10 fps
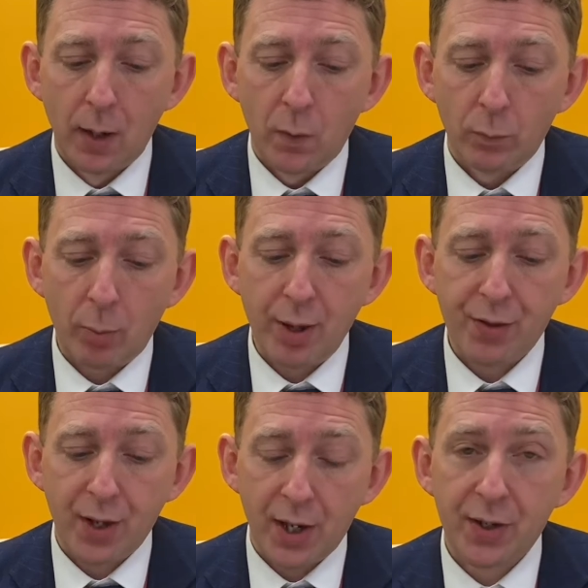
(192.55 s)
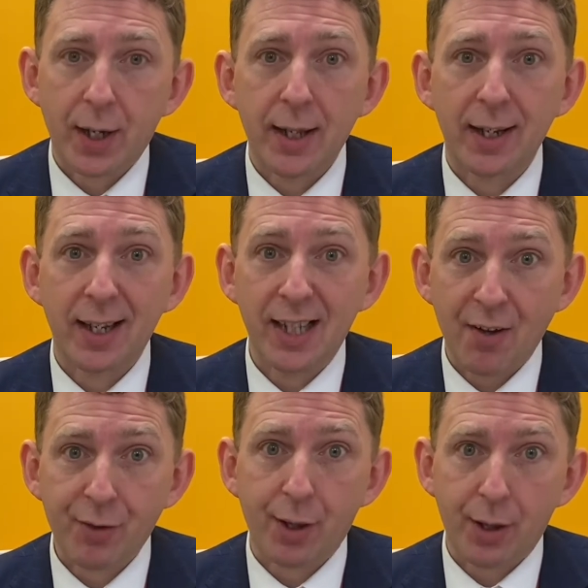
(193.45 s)
will be Thursday the
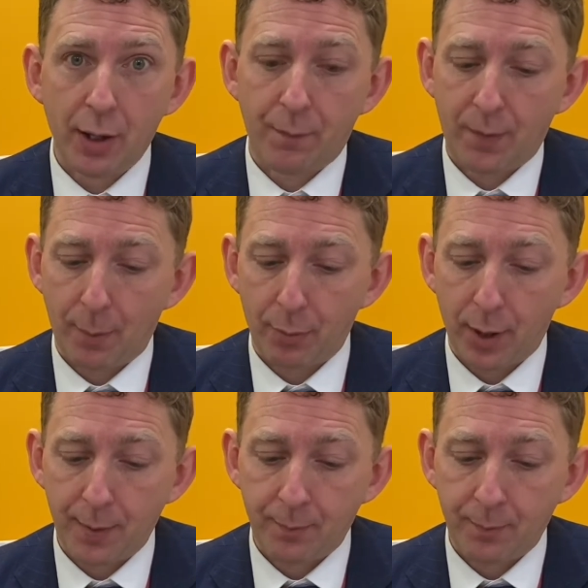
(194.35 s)
11th of February